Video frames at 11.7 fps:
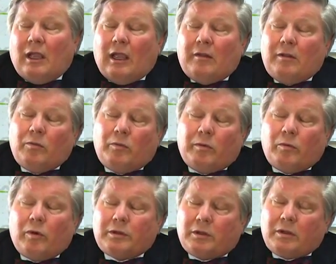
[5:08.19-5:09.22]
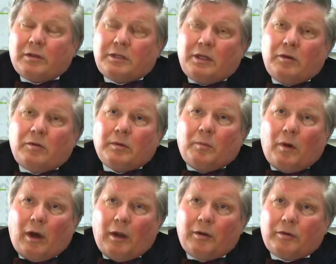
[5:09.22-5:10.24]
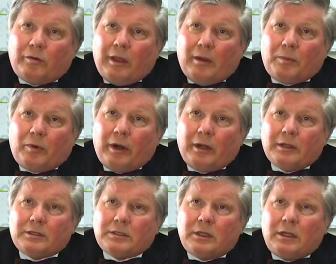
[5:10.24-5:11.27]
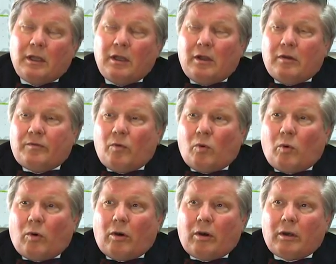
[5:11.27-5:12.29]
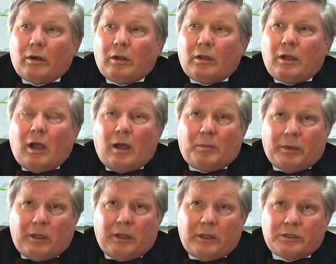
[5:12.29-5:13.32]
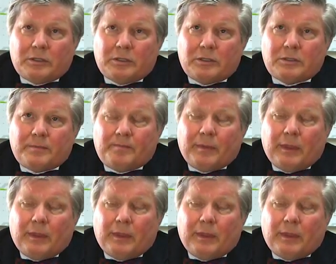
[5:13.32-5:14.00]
and then we'll want to continue to monitor that pregnancy for complications.